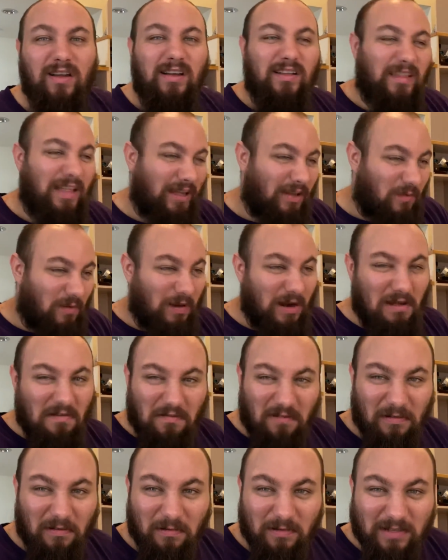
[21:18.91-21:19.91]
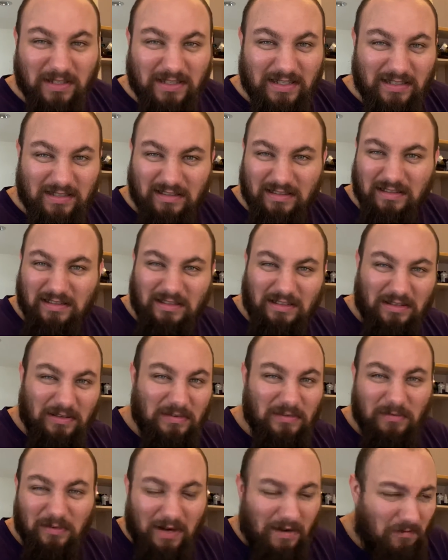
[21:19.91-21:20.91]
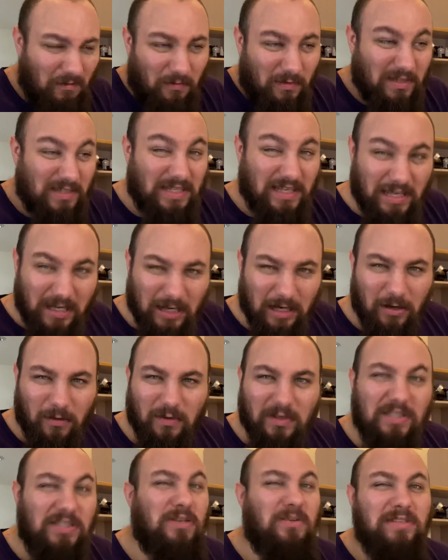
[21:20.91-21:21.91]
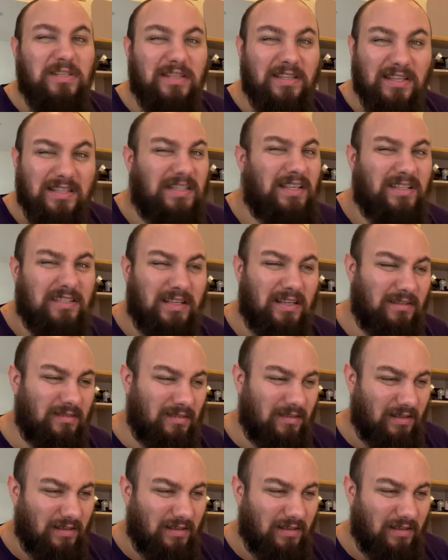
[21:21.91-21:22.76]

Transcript: like whatever was here was using this as a